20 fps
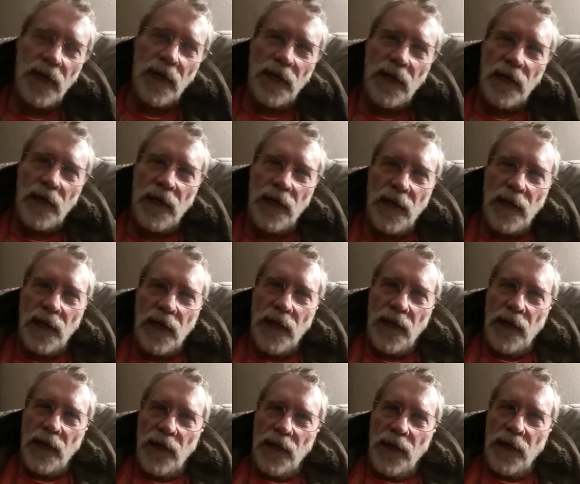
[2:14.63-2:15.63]

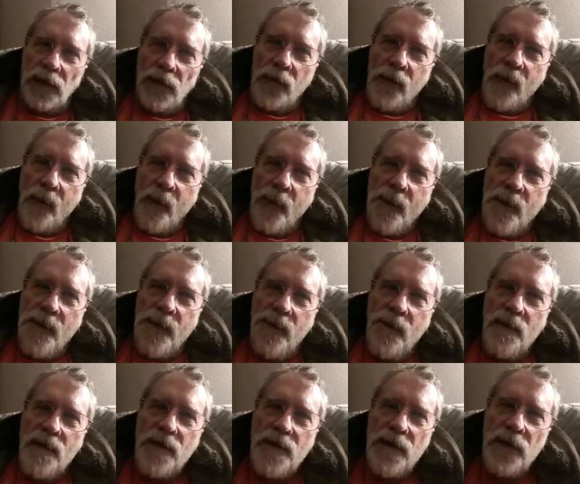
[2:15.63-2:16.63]

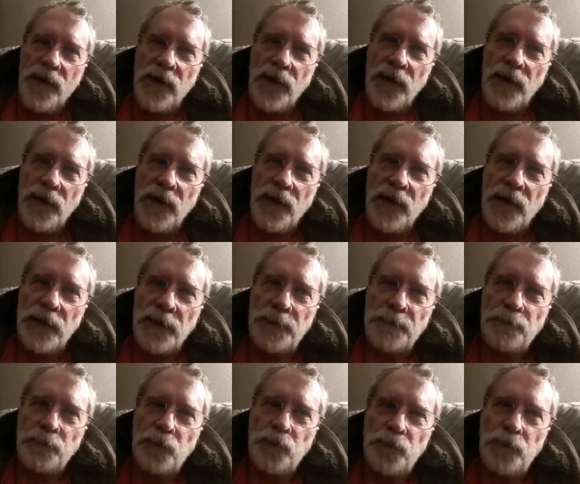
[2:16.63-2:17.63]

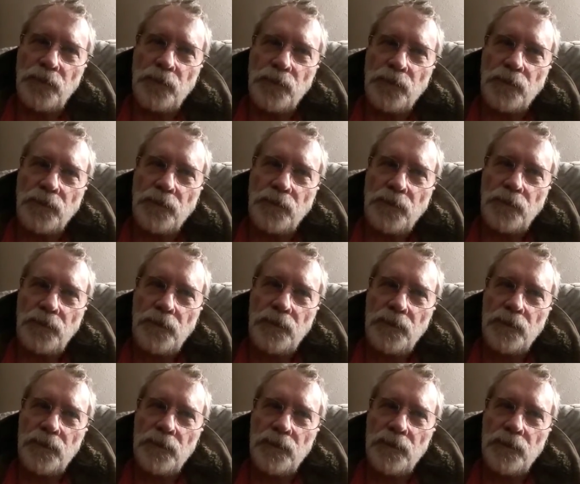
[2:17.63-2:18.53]
No one is speaking in this clip.